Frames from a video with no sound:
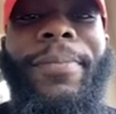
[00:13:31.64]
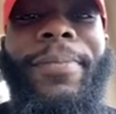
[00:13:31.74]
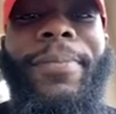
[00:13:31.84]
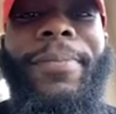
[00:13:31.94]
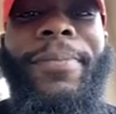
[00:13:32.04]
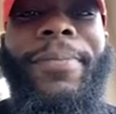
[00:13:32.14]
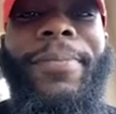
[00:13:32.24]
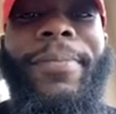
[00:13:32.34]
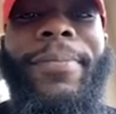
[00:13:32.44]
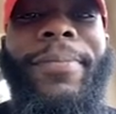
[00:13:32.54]

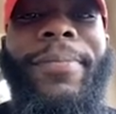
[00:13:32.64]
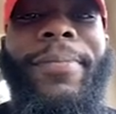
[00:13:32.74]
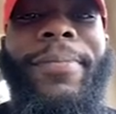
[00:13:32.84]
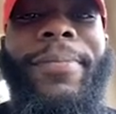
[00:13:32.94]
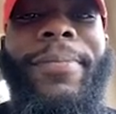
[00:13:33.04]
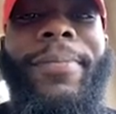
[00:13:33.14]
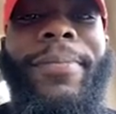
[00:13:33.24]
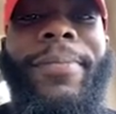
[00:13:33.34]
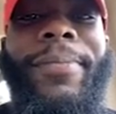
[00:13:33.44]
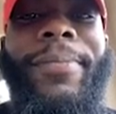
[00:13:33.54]

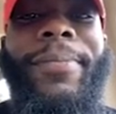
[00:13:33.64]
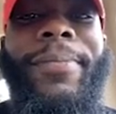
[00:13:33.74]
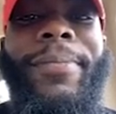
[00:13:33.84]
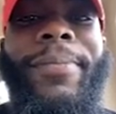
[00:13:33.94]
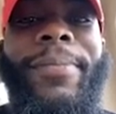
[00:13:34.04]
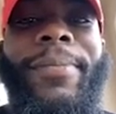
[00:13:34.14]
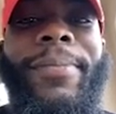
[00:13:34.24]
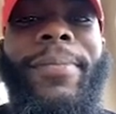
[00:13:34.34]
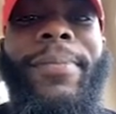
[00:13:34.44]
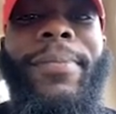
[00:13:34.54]

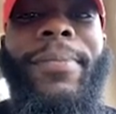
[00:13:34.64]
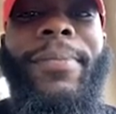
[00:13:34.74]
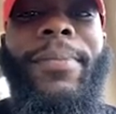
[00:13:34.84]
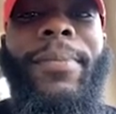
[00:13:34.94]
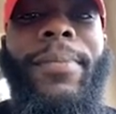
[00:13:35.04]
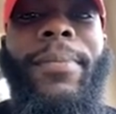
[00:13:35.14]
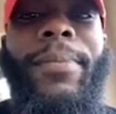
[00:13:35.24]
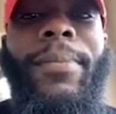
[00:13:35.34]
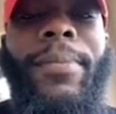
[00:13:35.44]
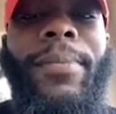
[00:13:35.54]

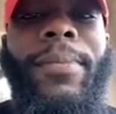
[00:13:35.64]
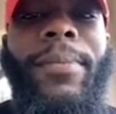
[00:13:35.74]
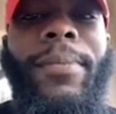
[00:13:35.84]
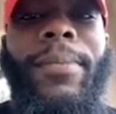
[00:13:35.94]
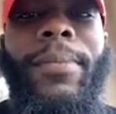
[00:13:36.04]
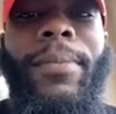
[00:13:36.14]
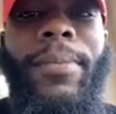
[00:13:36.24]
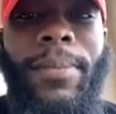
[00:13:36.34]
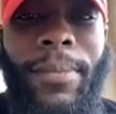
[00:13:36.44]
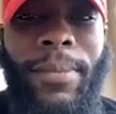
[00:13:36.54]

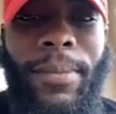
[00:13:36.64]
[no speech]